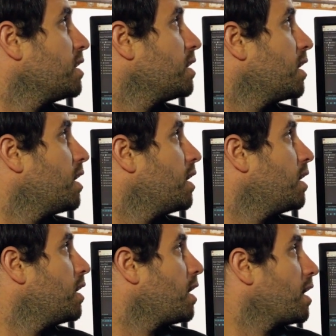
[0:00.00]

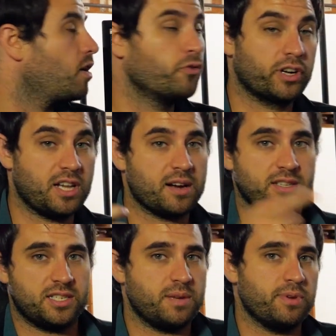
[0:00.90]
I overclocked
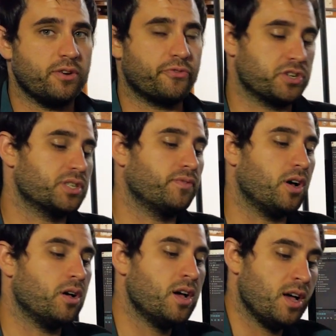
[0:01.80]
the CPU first of
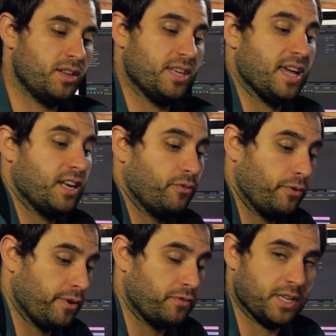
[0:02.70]
all, the
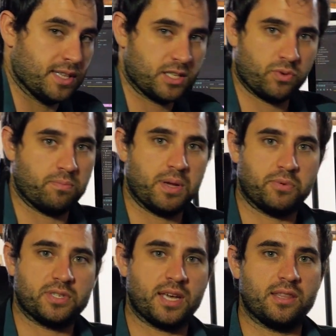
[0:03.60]
8350, and that's what
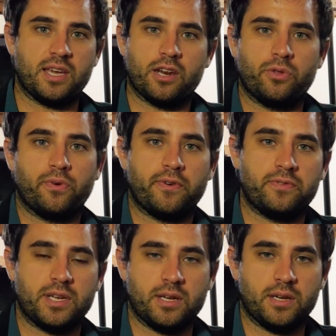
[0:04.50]
people say the
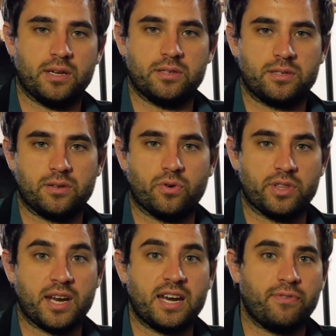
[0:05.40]
8350 is, or
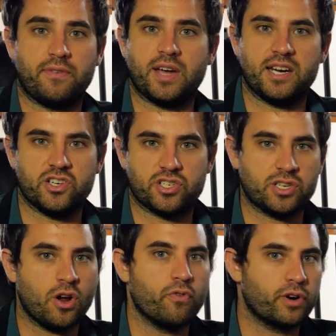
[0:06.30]
the 9590 is
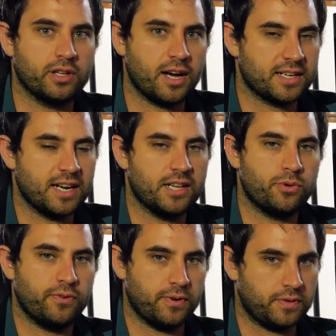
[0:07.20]
just an overclocked
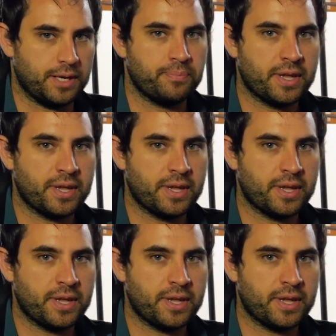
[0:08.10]
8350.